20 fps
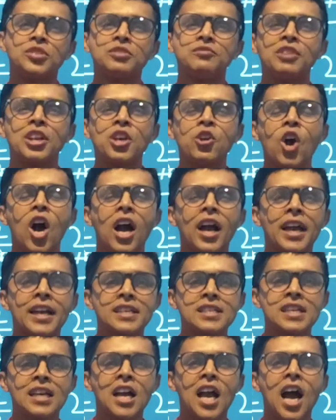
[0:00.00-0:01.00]
When you are
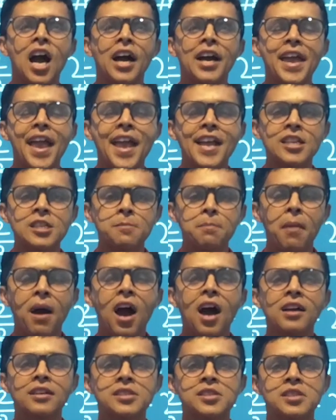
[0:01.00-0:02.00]
getting 8
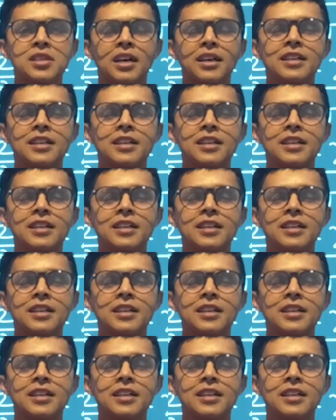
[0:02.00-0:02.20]
parts,